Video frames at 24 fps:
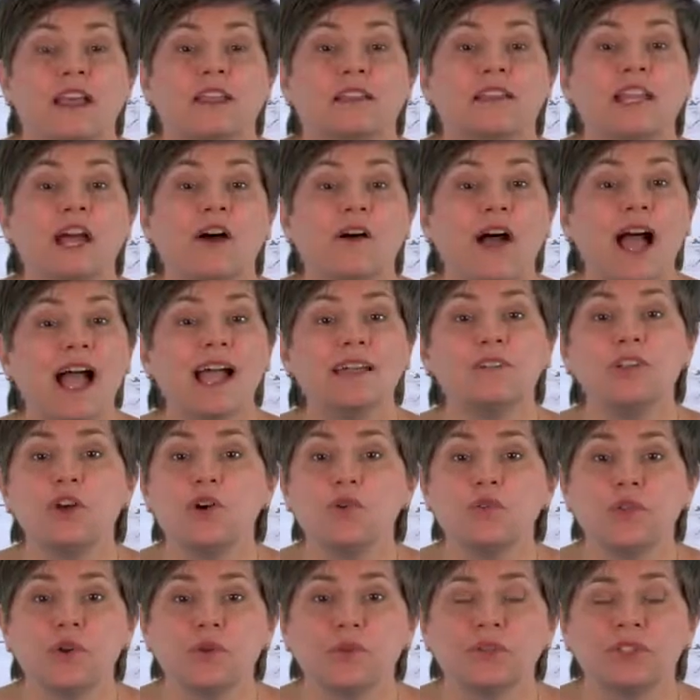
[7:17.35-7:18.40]
Now, I
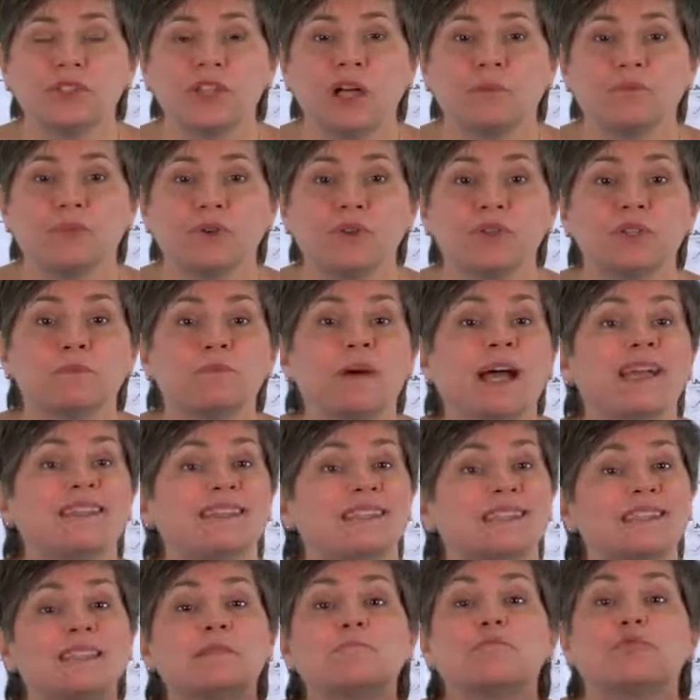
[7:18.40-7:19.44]
know those numbers might
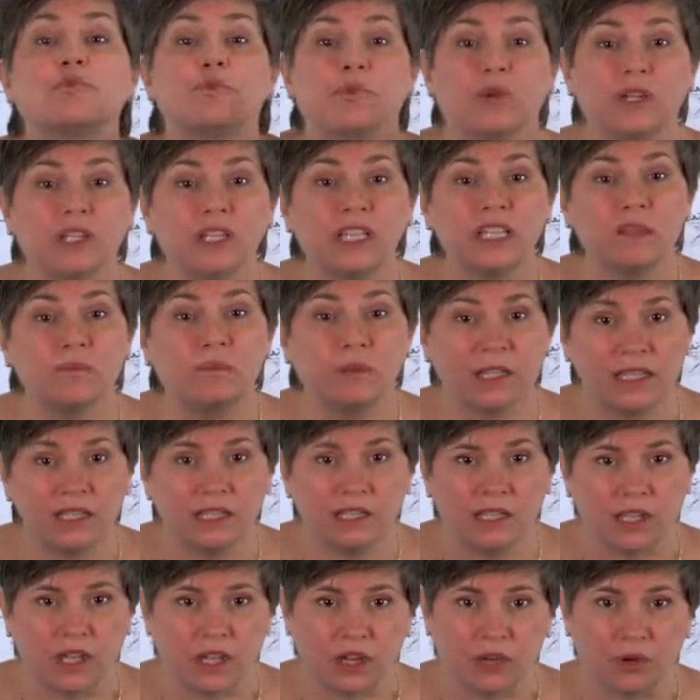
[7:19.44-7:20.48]
seem really big
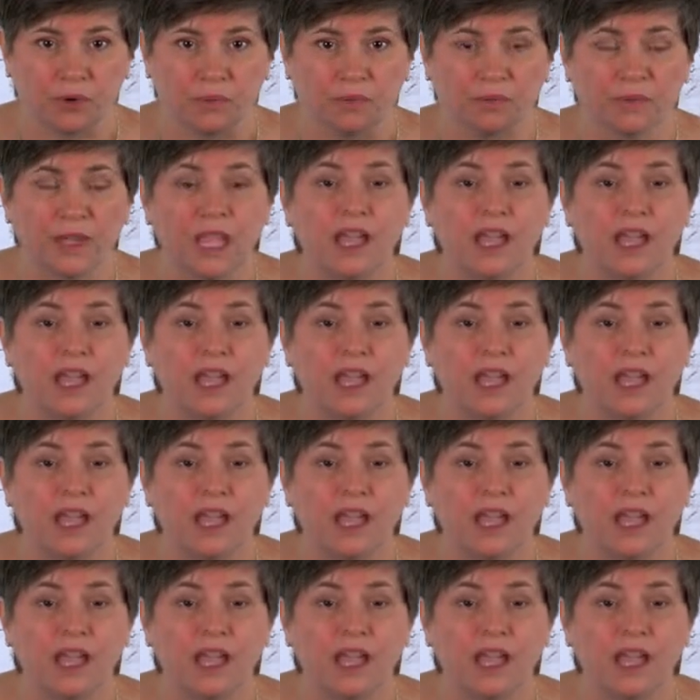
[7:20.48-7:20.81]
to you.